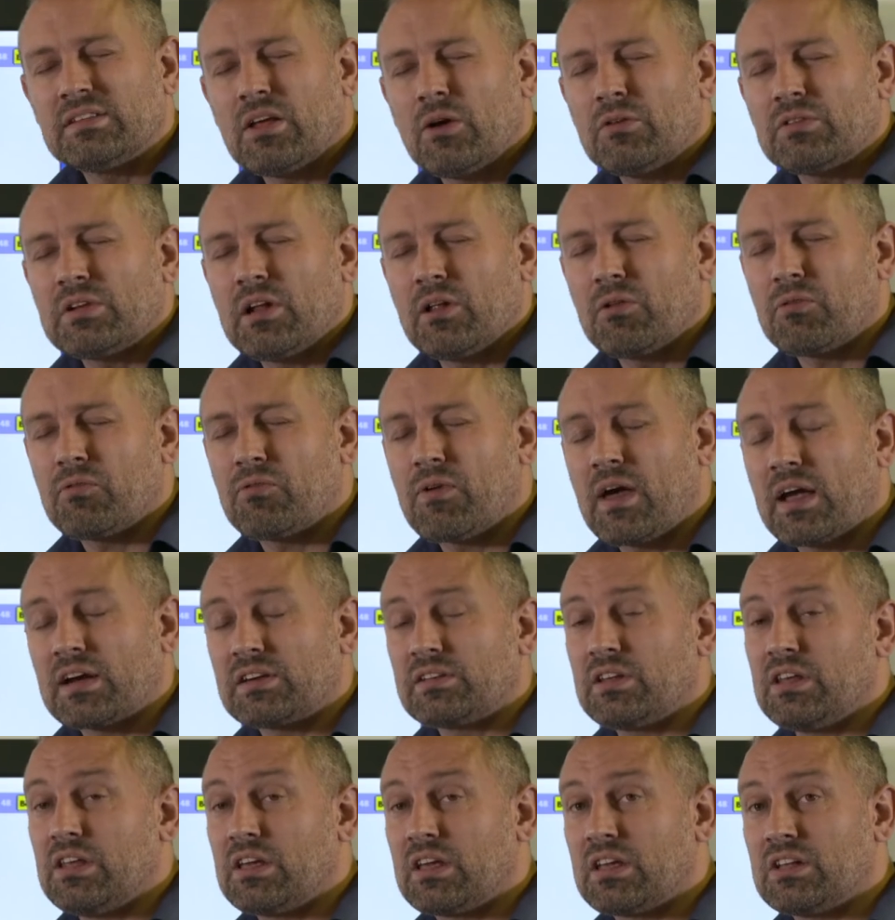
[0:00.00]
it's those little
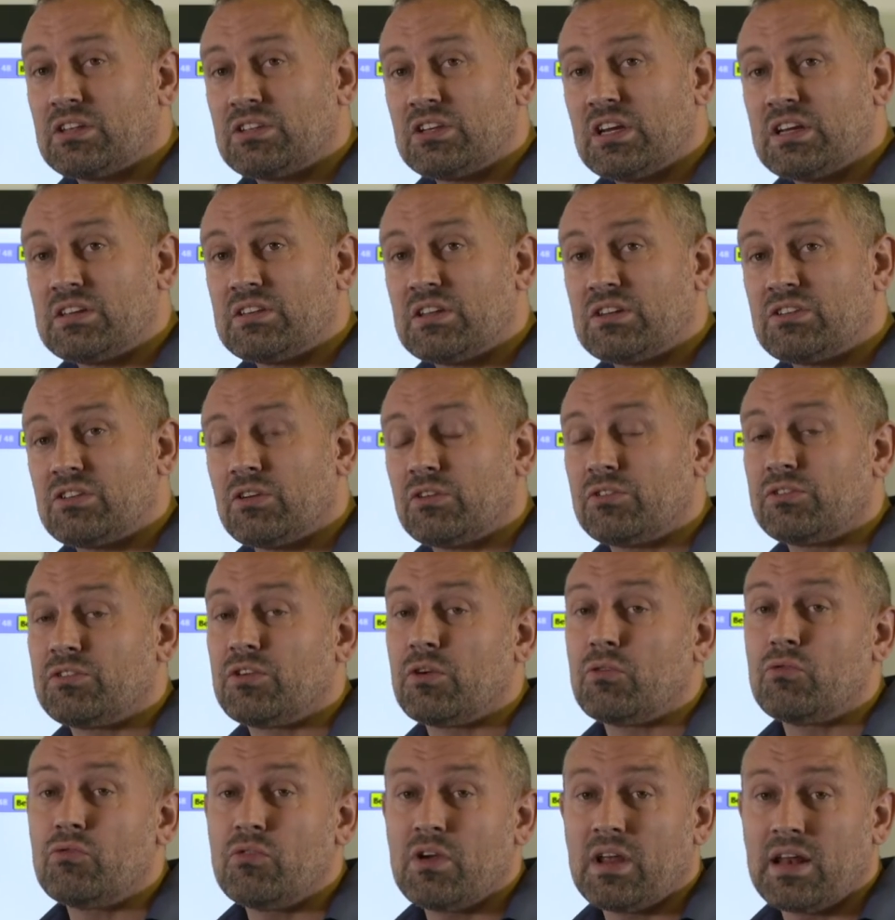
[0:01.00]
facts that you can teach the children
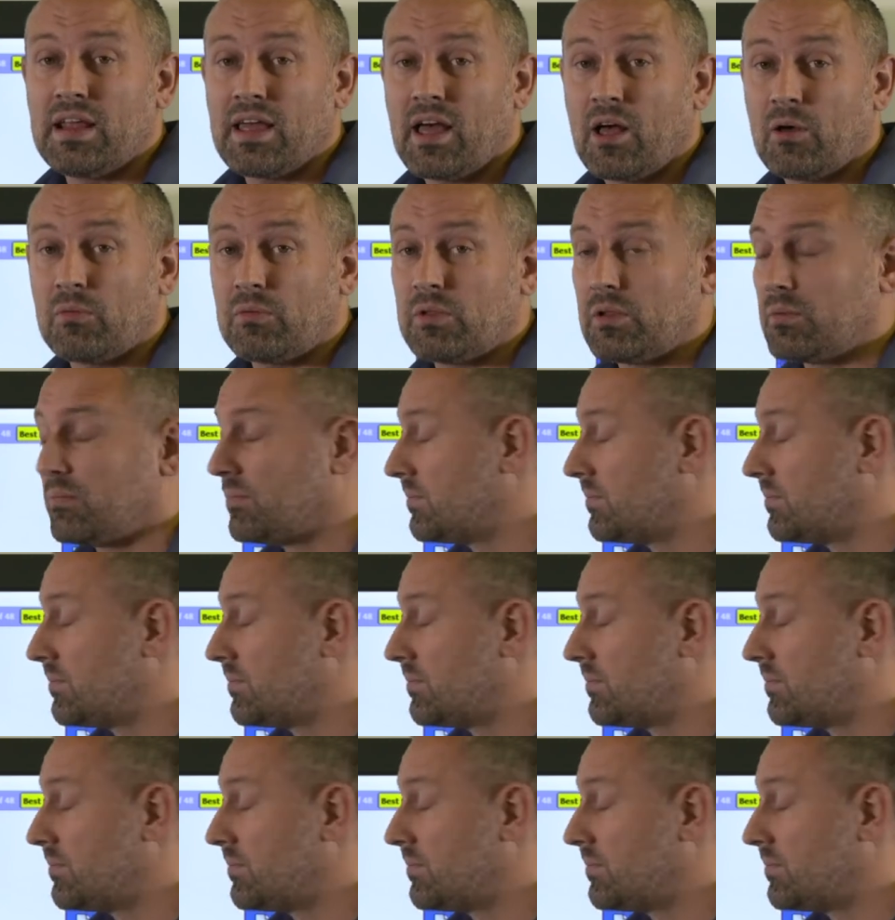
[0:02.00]
to really help